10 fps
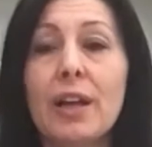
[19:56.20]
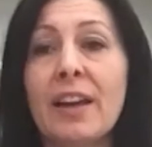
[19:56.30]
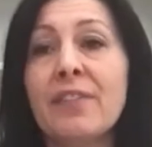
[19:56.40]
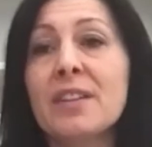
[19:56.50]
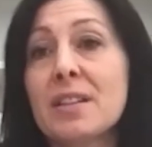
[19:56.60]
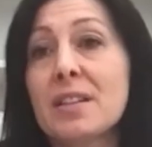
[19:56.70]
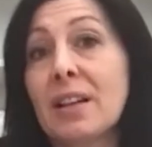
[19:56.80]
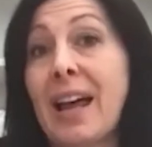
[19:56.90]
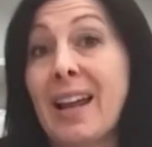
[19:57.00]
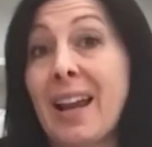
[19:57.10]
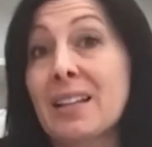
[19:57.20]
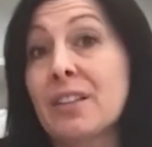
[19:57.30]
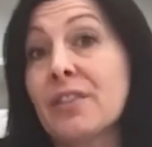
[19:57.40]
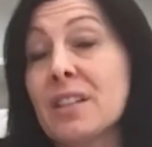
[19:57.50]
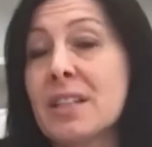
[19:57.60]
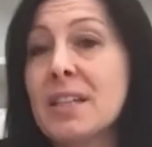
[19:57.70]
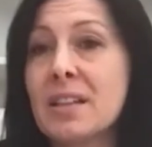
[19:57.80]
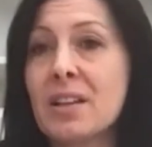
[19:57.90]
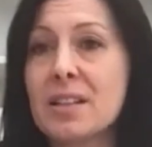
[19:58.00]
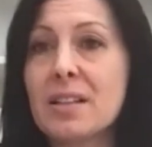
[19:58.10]
Ava still had active disease
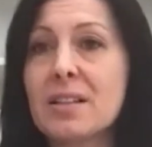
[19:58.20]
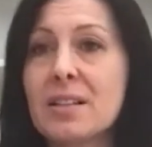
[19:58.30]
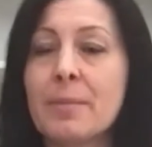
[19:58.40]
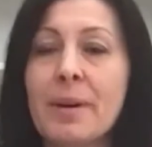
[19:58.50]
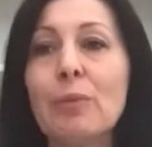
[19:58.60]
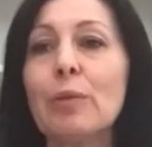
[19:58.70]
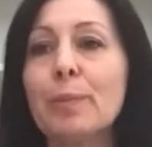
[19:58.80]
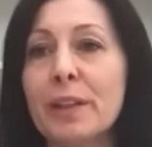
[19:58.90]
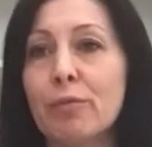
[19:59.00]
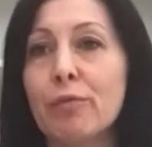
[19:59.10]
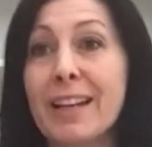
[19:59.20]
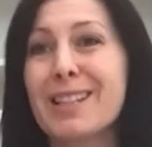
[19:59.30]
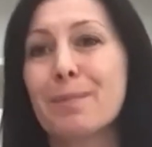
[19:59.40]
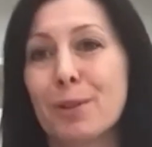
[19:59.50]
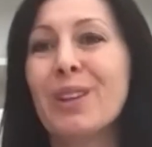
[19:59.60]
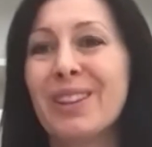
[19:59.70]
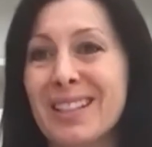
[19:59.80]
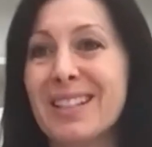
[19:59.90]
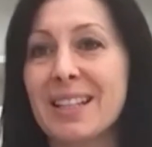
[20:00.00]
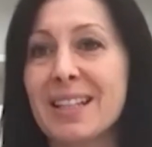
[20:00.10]
in her system, and it would be a race between
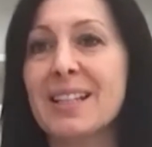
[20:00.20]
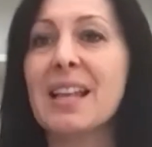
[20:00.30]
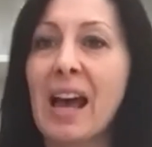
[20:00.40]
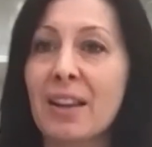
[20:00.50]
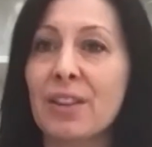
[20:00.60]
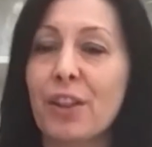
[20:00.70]
the disease and the